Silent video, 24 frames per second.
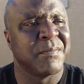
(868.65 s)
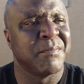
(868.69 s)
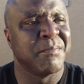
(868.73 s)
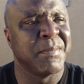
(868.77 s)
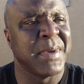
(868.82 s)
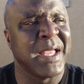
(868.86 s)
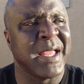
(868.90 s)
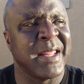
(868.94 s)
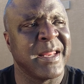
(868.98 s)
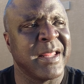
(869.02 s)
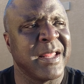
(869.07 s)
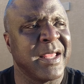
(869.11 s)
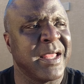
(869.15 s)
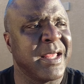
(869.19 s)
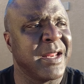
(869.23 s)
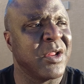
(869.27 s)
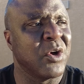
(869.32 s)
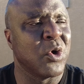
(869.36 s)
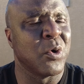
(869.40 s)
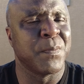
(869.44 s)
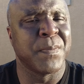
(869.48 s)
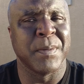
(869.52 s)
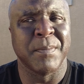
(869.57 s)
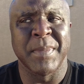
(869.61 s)
Man, it, it
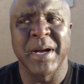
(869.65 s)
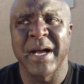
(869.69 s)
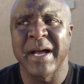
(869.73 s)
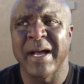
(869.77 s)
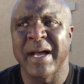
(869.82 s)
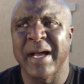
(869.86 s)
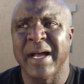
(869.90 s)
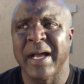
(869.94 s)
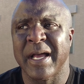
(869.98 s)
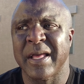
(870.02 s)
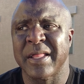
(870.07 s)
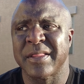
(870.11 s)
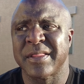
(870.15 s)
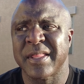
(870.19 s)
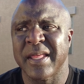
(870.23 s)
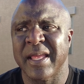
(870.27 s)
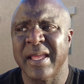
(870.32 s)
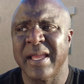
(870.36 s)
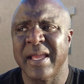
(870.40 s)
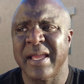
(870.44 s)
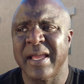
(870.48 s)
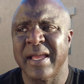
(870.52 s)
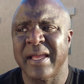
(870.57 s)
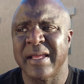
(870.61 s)
opened my eyes,
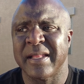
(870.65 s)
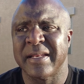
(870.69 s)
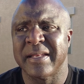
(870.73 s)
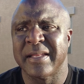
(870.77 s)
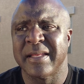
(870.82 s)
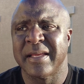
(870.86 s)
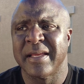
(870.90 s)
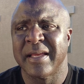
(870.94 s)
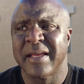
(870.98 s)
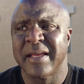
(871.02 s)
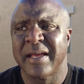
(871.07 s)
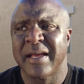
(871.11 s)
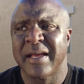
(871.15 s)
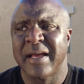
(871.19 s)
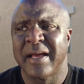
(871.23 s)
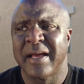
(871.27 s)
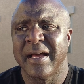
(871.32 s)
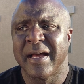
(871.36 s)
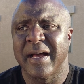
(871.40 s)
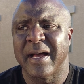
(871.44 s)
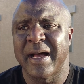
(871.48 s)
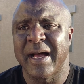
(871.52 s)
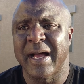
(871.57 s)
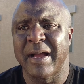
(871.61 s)
and
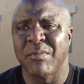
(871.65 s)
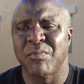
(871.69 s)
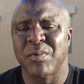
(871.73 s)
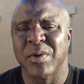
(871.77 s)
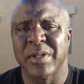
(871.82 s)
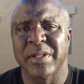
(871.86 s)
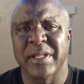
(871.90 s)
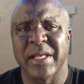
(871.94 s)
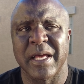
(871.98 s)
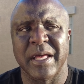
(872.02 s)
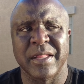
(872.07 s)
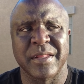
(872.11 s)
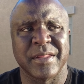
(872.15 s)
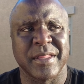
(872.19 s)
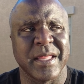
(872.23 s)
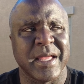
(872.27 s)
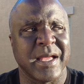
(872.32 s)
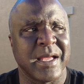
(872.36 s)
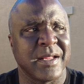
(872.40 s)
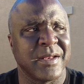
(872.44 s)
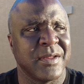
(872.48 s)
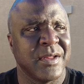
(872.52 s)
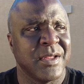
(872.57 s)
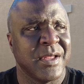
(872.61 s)
I realized
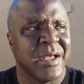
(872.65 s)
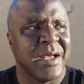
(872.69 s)
that